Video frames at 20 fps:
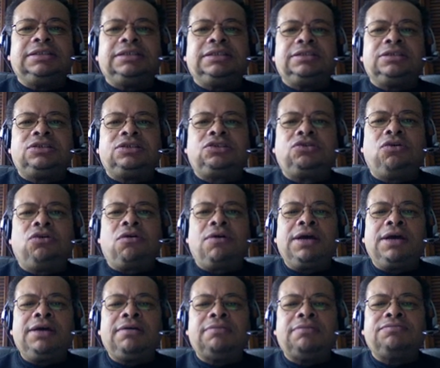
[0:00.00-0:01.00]
the
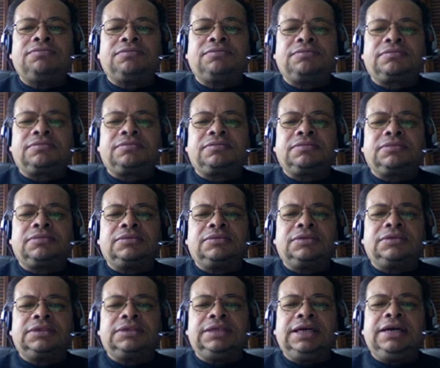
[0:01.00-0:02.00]
story
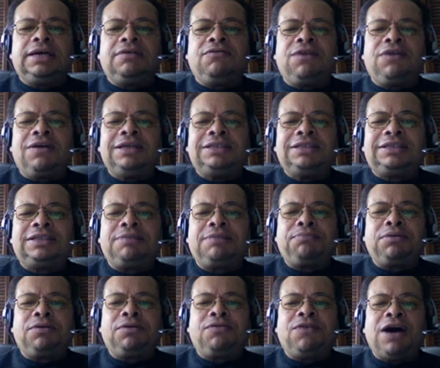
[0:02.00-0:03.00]
in a very
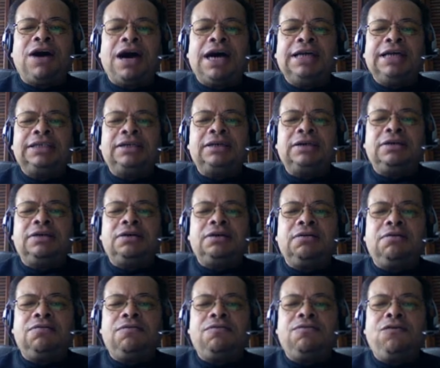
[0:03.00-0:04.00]
simplified
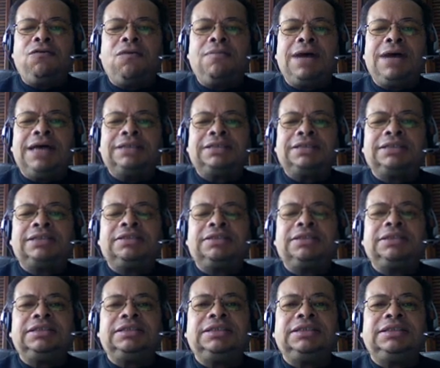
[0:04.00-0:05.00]
format,
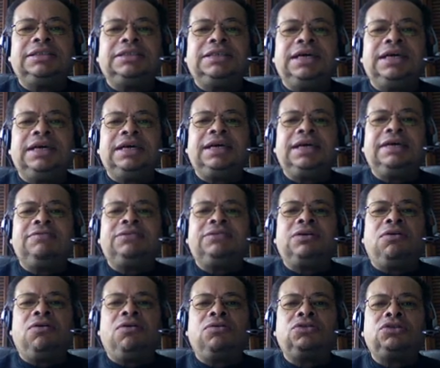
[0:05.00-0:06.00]
and it gives the
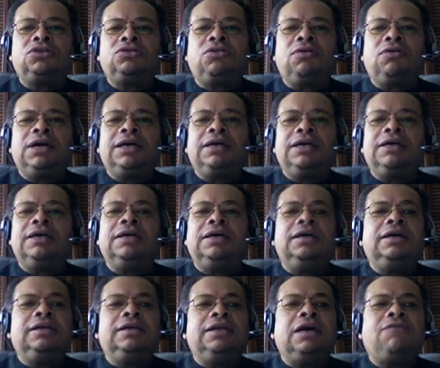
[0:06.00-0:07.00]
whole story.
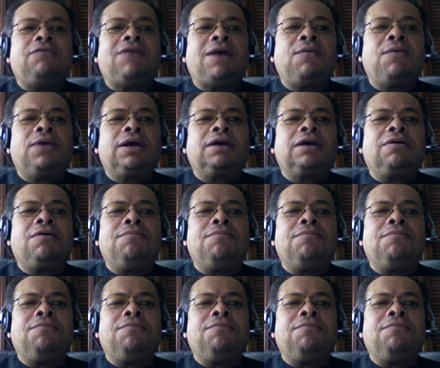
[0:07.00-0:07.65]
Now, if I were to go